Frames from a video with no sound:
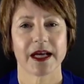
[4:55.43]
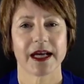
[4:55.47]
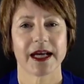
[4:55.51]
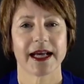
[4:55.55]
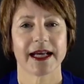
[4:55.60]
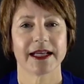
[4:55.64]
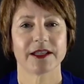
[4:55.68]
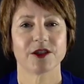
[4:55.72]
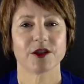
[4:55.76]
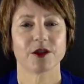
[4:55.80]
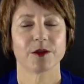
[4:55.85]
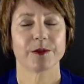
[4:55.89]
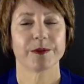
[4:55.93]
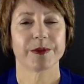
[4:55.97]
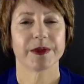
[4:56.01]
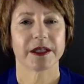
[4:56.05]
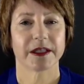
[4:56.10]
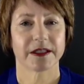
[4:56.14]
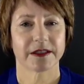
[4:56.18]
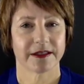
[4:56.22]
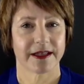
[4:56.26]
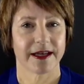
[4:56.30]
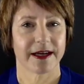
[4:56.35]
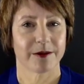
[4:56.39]
and you
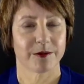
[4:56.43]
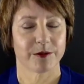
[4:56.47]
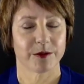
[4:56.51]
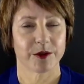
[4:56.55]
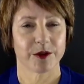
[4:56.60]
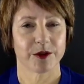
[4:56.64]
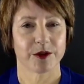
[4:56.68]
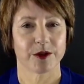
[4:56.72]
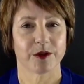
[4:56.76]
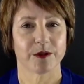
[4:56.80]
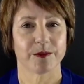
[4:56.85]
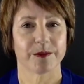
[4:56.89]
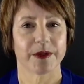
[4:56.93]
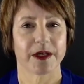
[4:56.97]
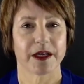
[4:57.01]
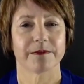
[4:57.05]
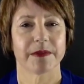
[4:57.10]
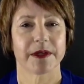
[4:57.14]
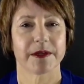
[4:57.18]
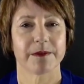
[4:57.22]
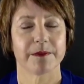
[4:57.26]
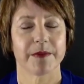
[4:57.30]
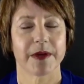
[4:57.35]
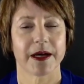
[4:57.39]
pick that room.
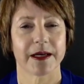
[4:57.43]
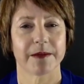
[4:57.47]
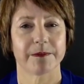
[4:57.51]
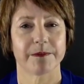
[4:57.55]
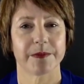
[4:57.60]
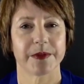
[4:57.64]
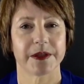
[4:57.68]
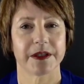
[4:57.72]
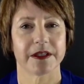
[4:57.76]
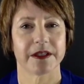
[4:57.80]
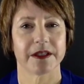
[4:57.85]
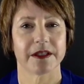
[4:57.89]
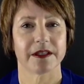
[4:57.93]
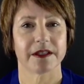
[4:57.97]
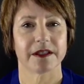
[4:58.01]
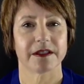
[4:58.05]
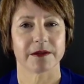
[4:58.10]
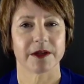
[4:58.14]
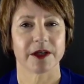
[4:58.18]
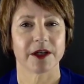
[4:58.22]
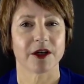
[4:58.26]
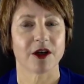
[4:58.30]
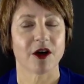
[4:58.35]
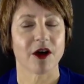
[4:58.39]
It might be
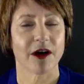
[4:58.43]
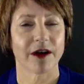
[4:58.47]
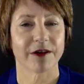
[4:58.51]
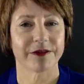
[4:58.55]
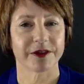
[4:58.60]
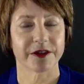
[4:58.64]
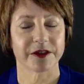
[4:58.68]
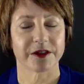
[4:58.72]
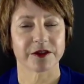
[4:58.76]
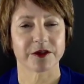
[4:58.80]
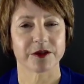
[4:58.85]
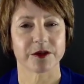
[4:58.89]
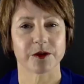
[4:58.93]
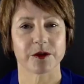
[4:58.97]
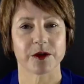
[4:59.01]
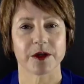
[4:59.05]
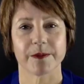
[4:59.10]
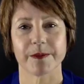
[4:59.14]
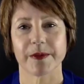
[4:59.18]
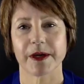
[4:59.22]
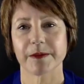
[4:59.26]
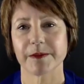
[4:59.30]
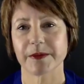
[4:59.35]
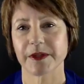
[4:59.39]
an office, or
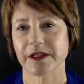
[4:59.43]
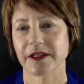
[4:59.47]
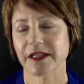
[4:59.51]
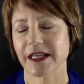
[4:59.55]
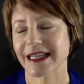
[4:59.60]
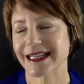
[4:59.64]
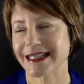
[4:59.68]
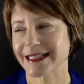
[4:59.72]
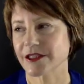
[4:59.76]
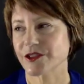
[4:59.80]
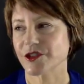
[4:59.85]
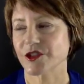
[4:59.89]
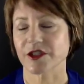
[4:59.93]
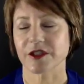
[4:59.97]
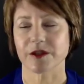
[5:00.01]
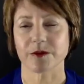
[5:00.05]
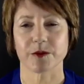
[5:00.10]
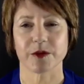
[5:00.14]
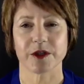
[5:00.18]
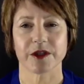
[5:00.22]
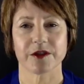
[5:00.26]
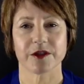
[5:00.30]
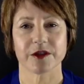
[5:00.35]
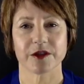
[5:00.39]
it might be the kitchen
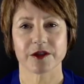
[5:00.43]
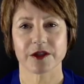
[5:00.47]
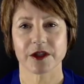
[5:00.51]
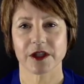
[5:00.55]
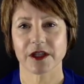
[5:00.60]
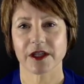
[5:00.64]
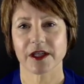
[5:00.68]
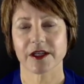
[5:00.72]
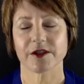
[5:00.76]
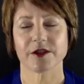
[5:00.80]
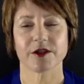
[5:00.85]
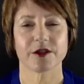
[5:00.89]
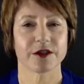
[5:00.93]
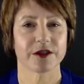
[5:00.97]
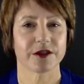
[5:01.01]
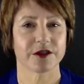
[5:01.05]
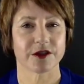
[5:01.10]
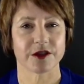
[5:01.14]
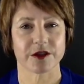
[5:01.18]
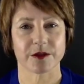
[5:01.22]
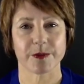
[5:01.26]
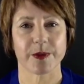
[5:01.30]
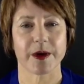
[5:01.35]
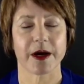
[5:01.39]
where there's clutter is
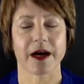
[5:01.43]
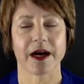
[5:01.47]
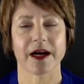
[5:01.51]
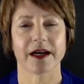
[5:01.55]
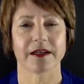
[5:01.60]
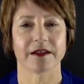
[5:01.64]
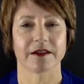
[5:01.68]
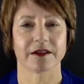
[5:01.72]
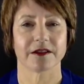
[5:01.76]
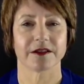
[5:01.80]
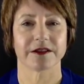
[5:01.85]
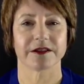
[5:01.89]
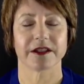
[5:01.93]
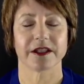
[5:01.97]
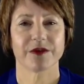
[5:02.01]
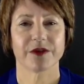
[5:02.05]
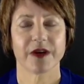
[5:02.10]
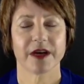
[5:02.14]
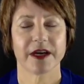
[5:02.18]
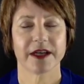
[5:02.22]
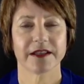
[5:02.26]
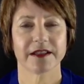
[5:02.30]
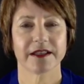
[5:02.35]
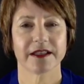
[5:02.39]
just piled.
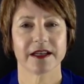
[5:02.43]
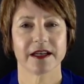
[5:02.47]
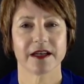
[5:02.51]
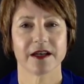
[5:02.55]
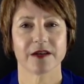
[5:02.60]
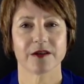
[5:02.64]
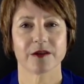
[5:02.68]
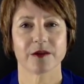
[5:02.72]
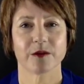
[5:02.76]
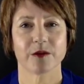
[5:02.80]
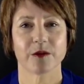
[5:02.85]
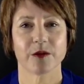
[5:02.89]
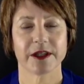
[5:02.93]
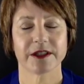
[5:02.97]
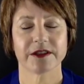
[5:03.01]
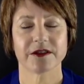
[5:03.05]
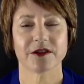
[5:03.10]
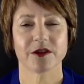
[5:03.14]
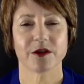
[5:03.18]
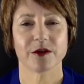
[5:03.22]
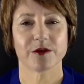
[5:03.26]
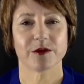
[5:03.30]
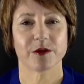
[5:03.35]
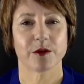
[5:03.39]
Find out
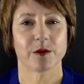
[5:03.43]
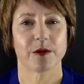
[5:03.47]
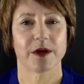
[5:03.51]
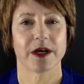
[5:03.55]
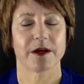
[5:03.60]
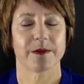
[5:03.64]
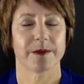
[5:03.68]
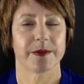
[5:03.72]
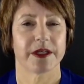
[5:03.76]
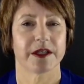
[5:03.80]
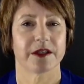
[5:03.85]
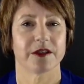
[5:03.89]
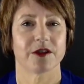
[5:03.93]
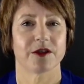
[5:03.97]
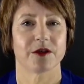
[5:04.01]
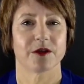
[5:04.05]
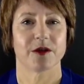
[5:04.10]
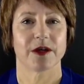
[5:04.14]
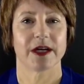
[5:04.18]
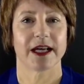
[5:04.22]
what's overwhelming you,